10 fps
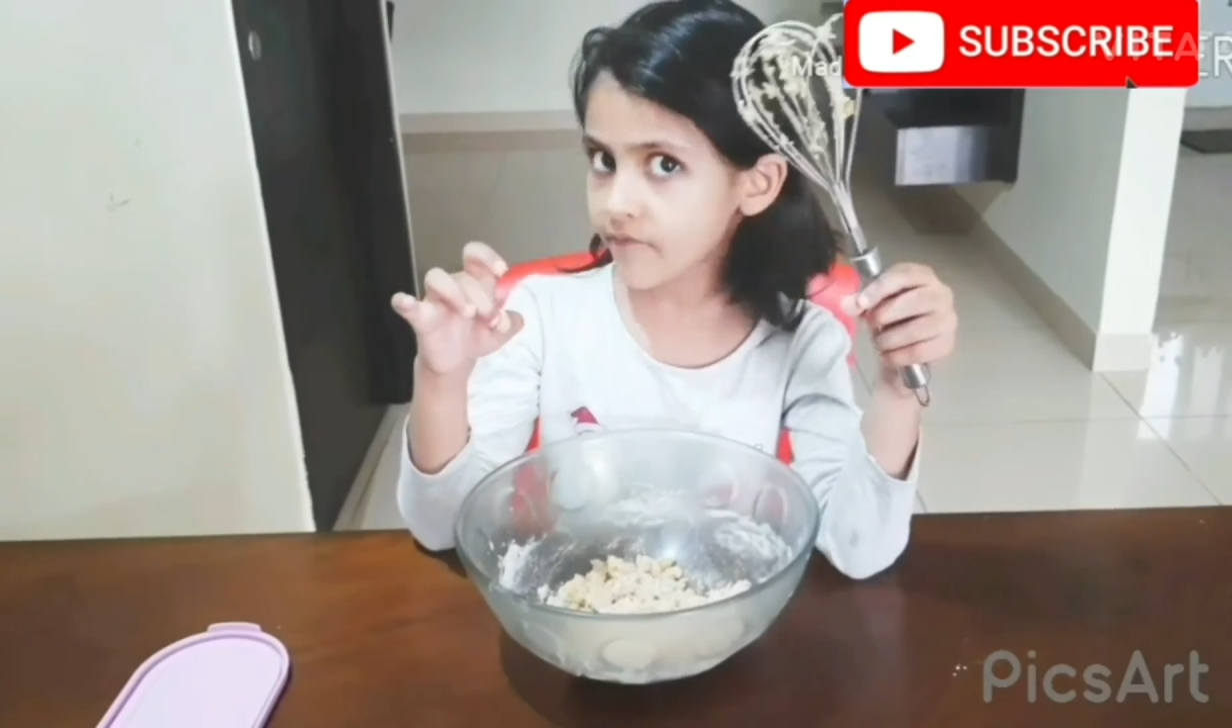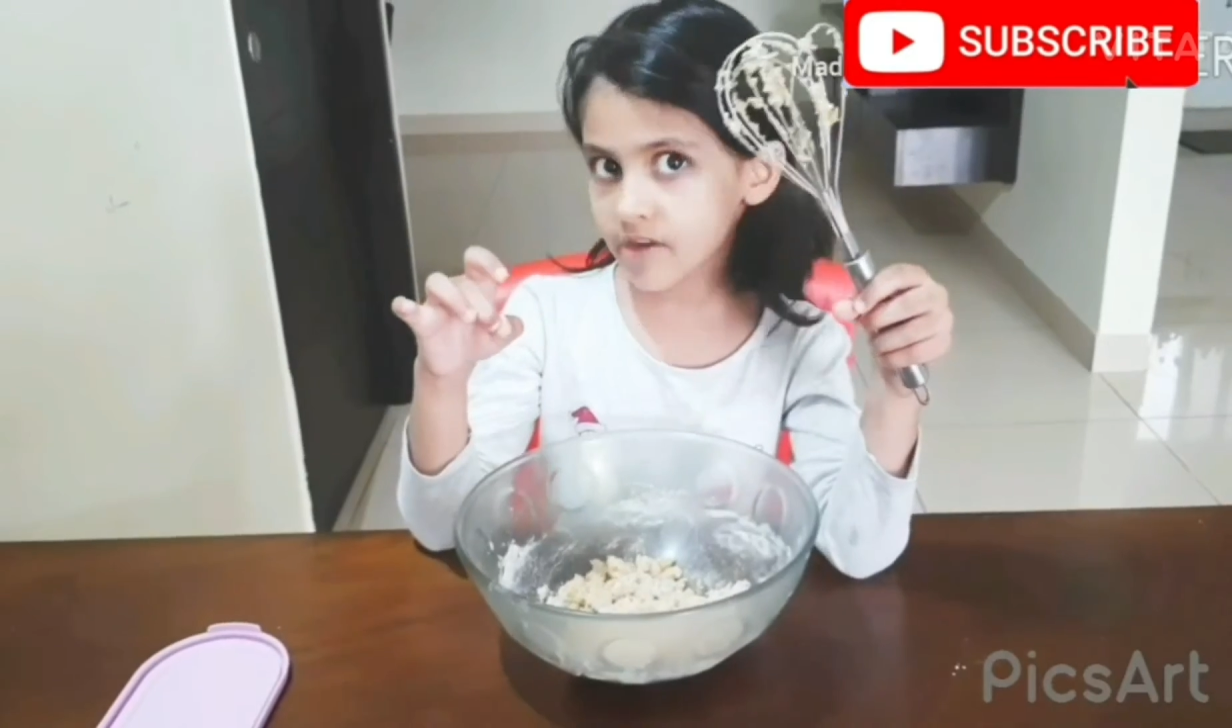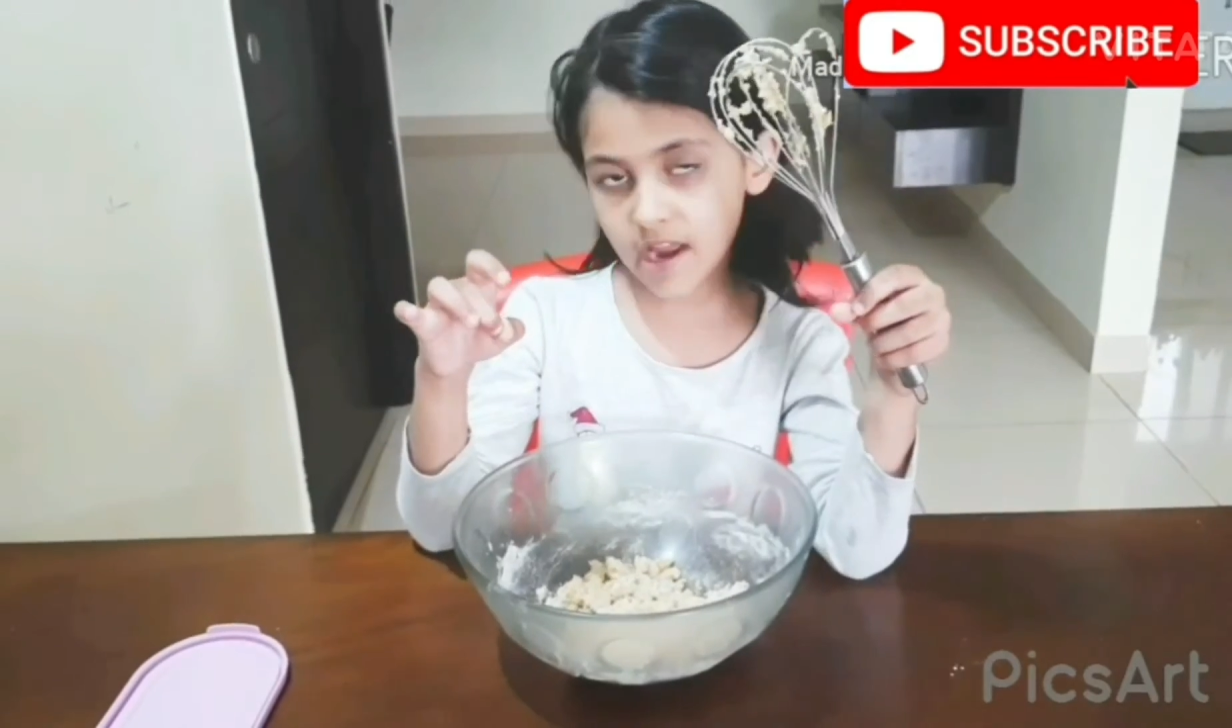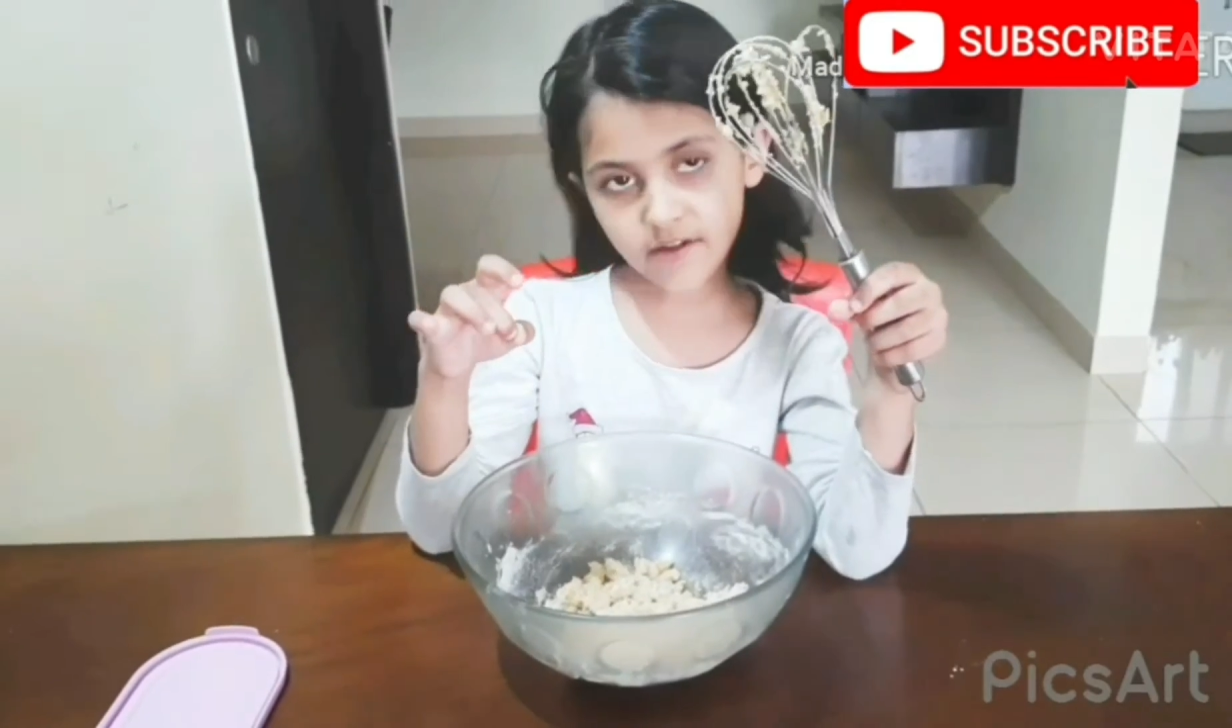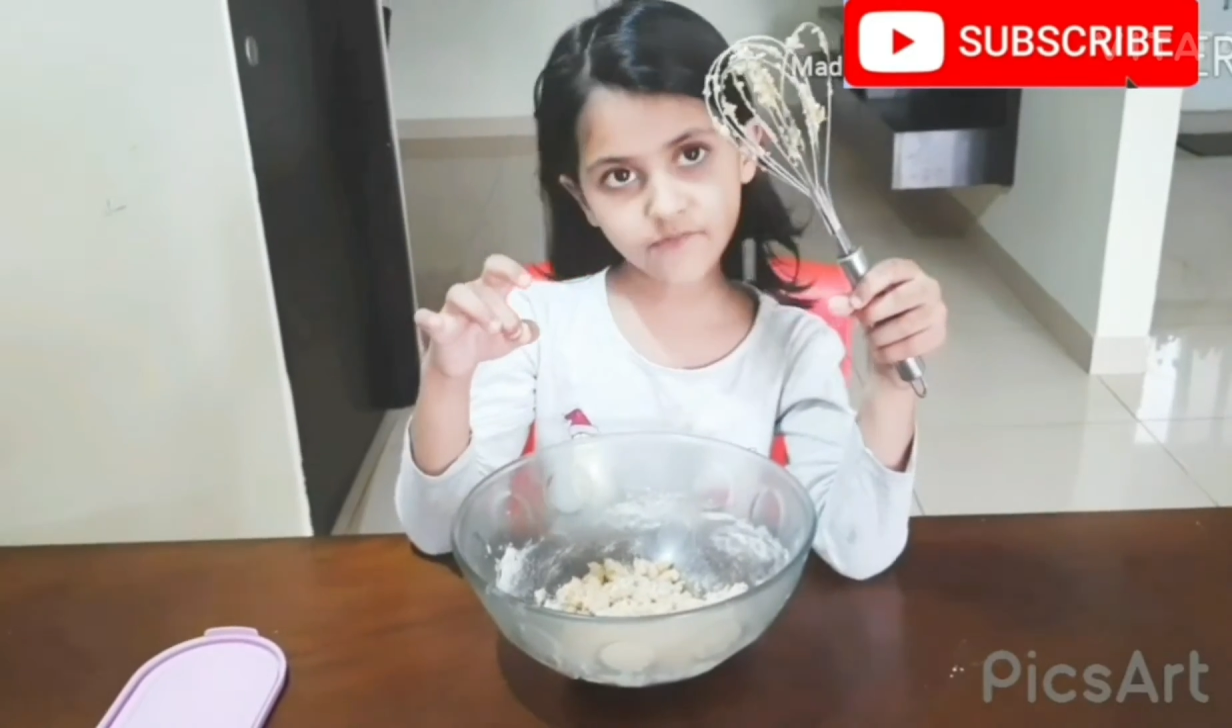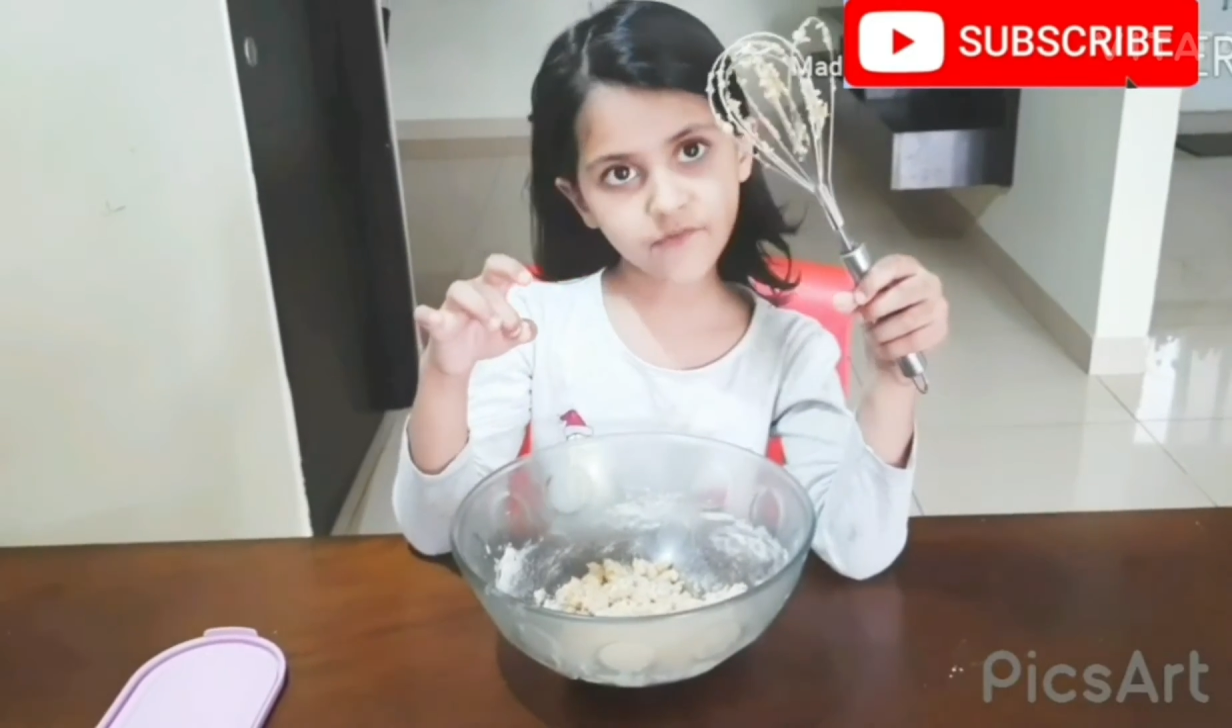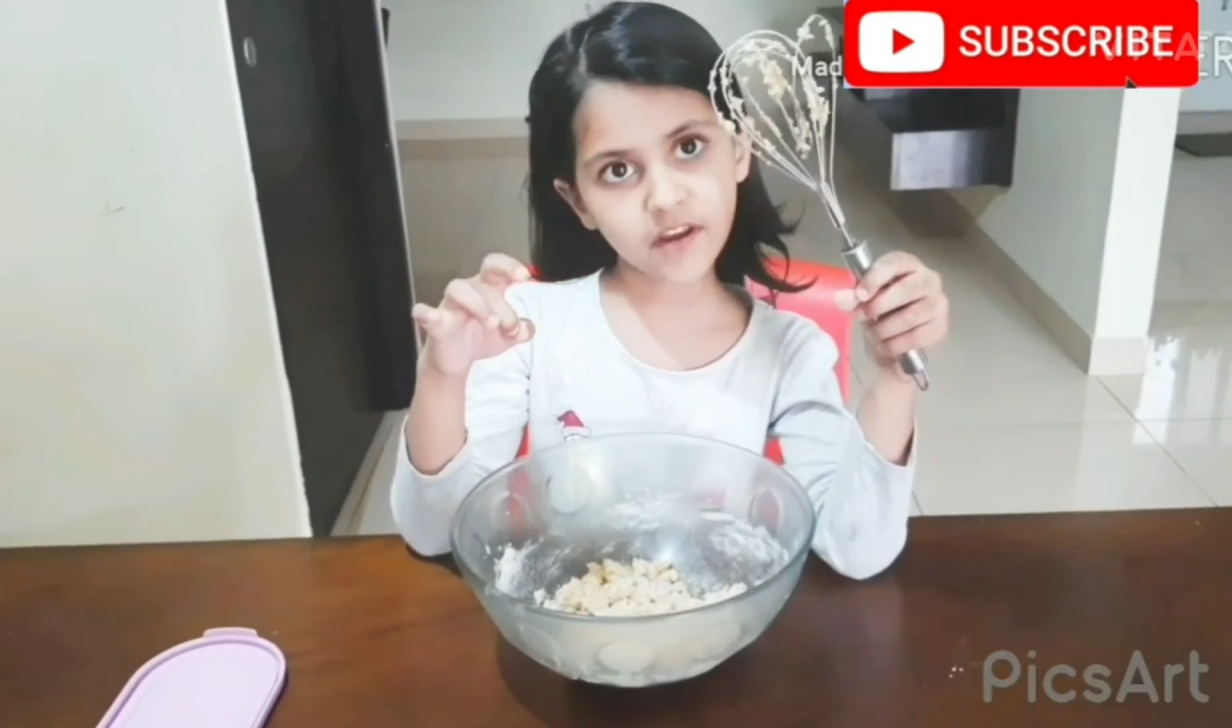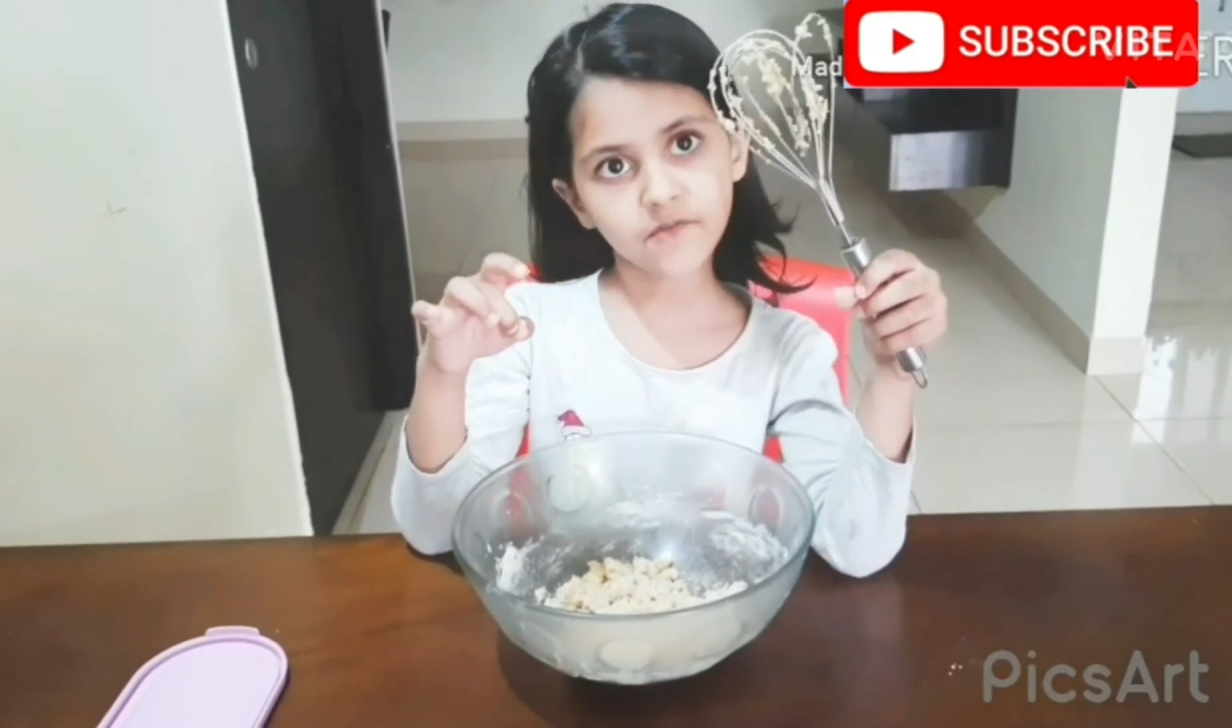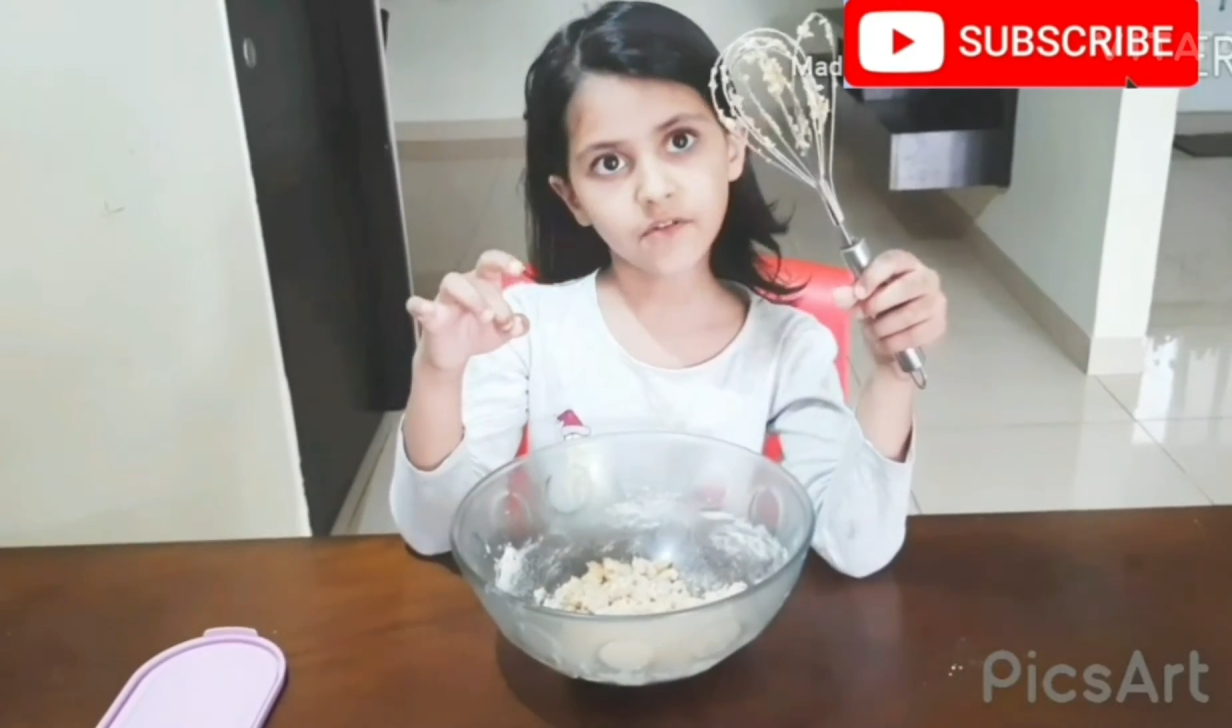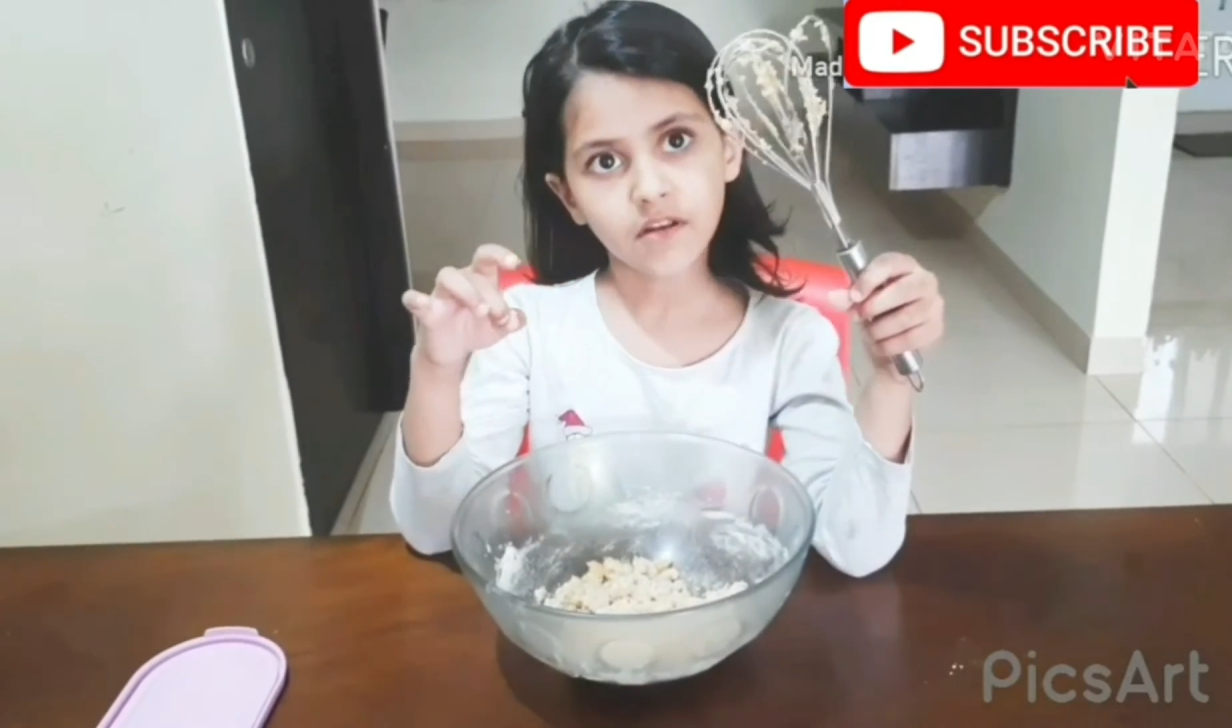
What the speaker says: done with